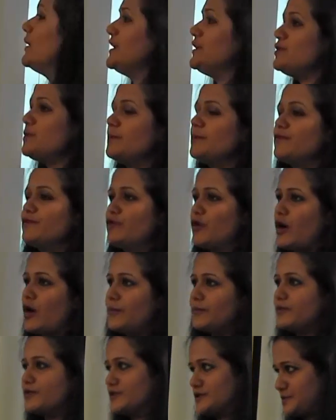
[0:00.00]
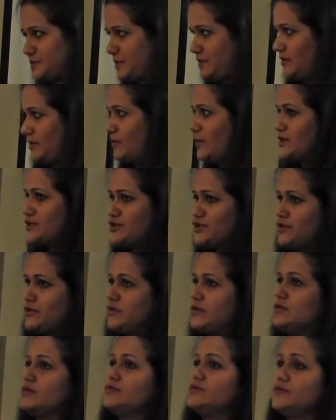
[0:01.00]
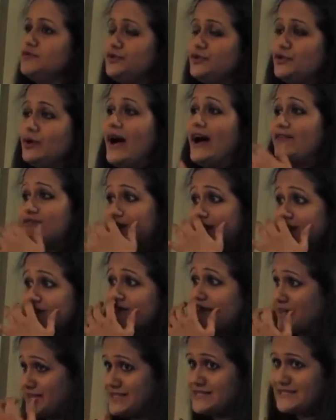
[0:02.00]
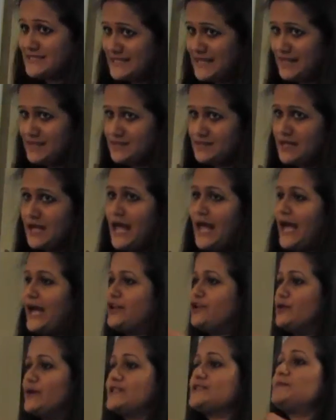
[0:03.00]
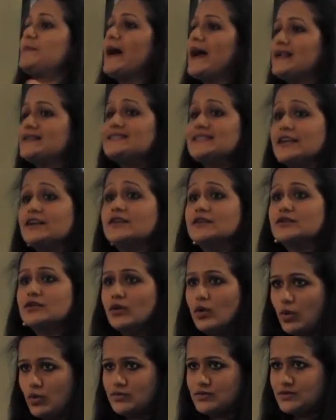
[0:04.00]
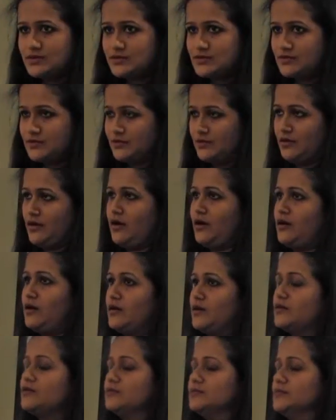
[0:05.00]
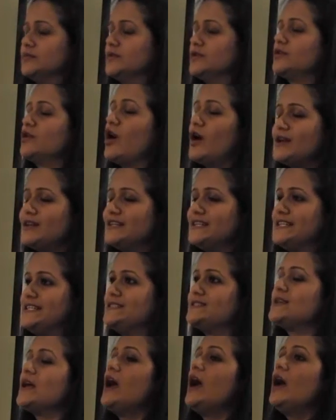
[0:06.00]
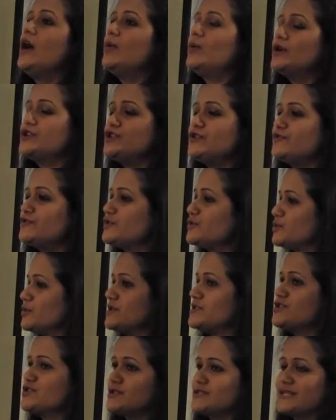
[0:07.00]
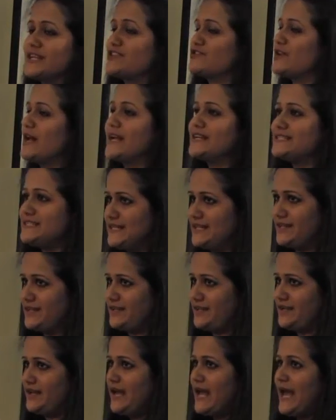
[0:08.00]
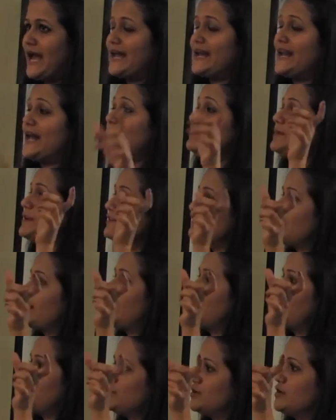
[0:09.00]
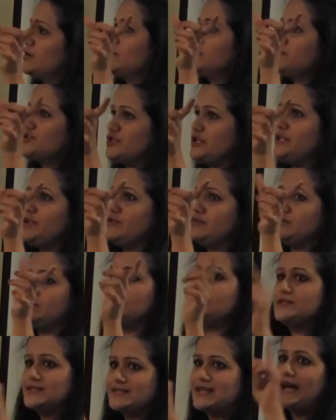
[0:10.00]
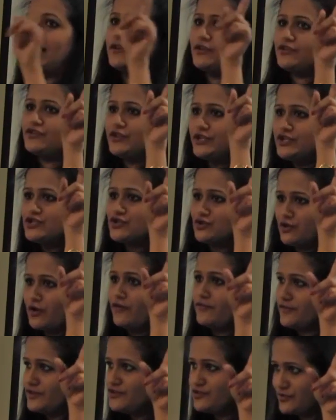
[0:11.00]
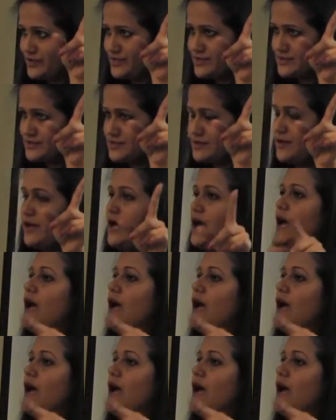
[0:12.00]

when you perform CRISPR, once you you have transfected cells and you expand single clones, uh, colonies, what you have to do is just extract DNA and amplify your gene desired region of interest.